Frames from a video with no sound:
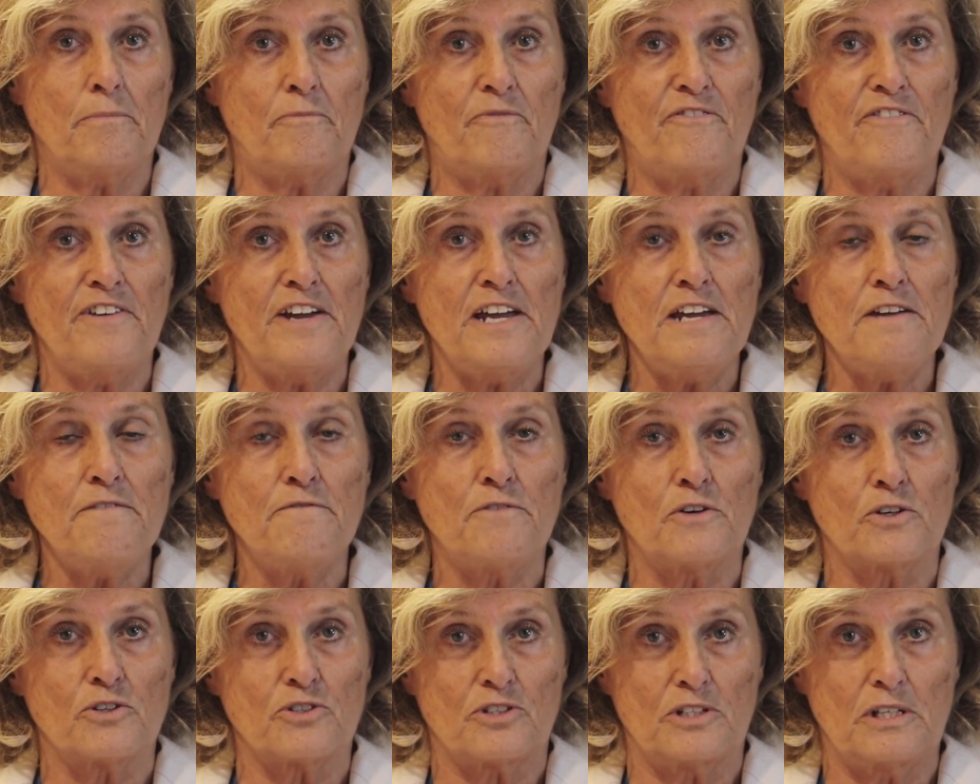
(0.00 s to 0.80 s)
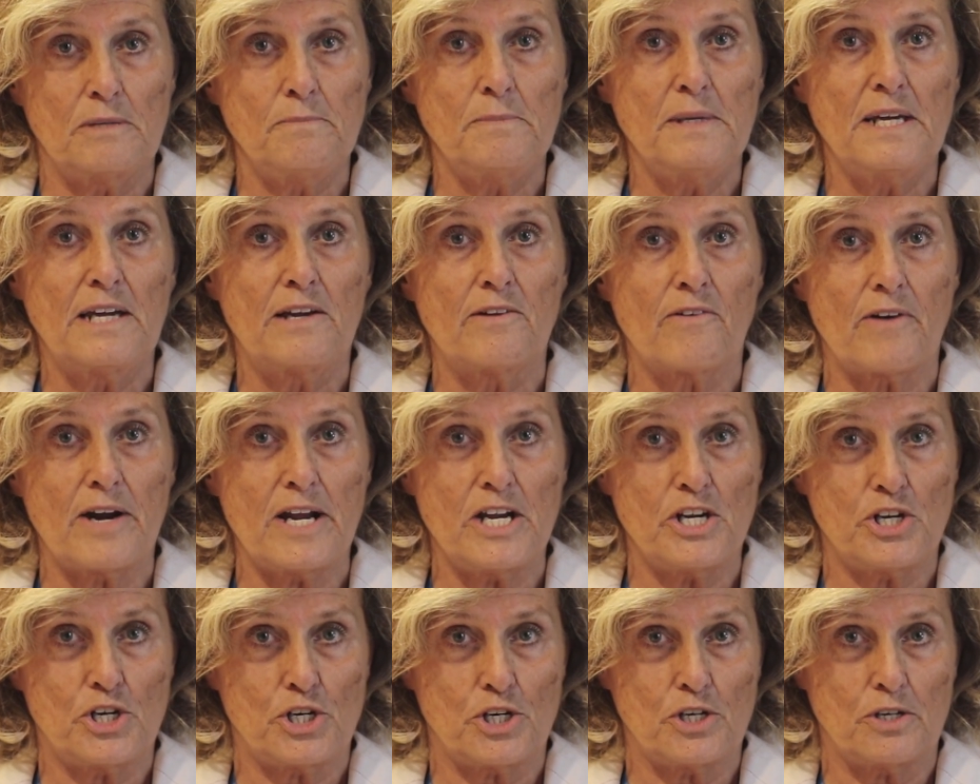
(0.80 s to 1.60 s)
favors the
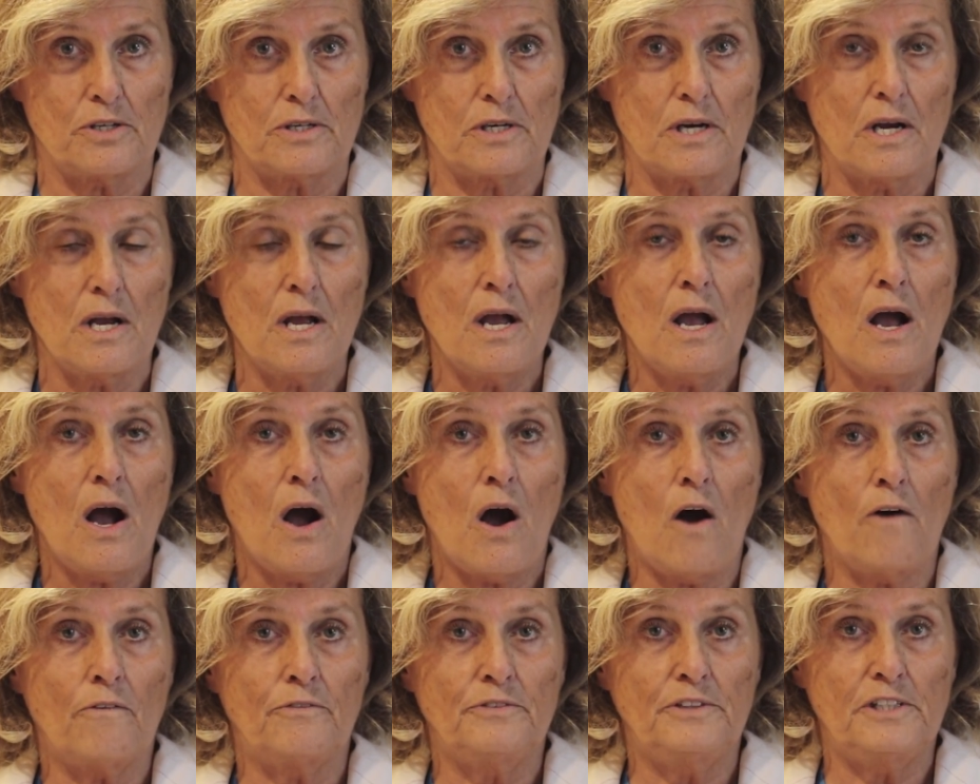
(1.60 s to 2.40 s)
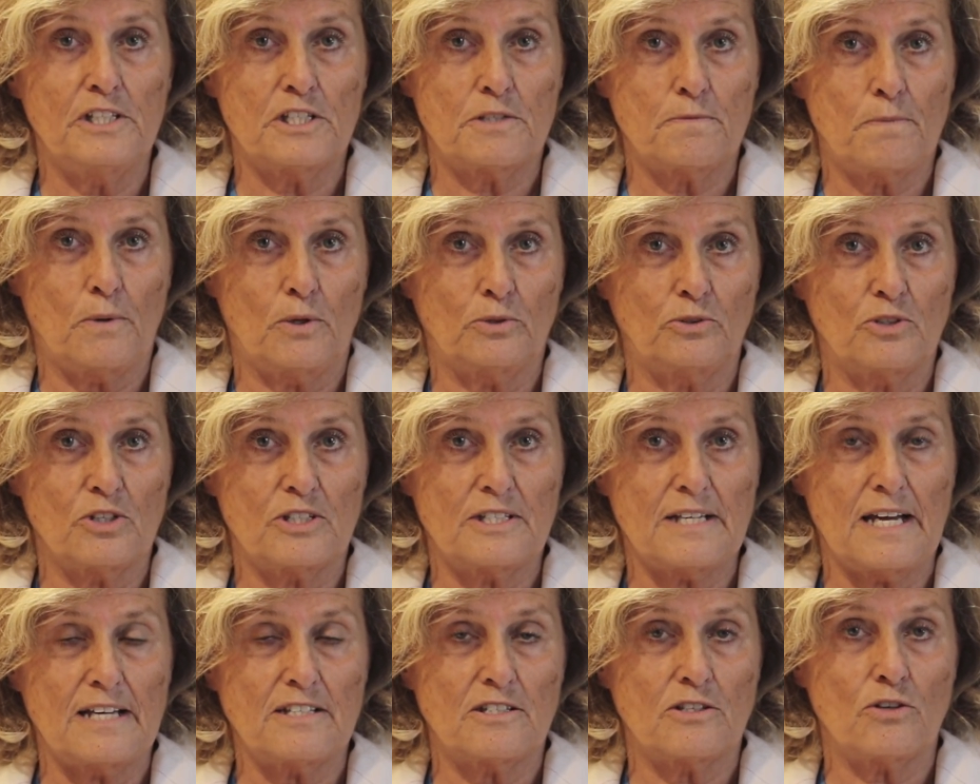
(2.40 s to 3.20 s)
migration of these podocytes.